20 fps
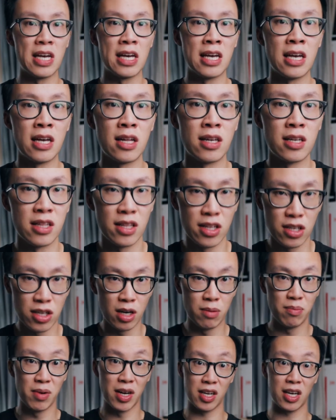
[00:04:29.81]
in and then
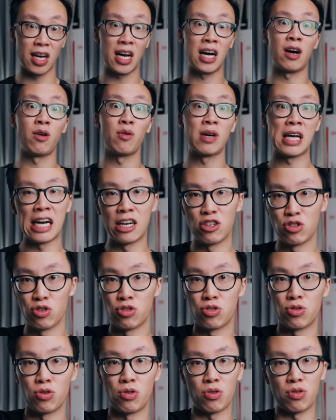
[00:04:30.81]
come back out as you're
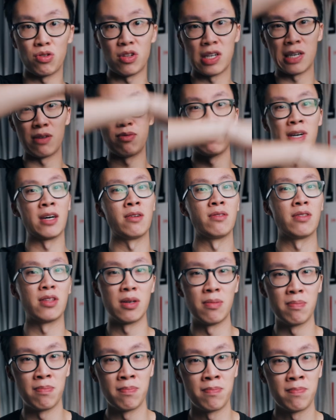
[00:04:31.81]
circling around
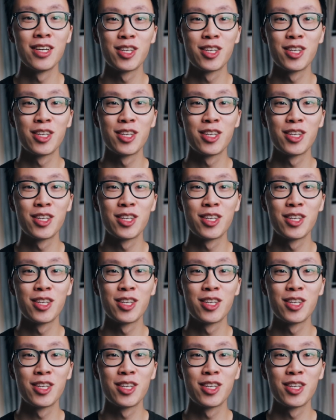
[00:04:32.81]
them.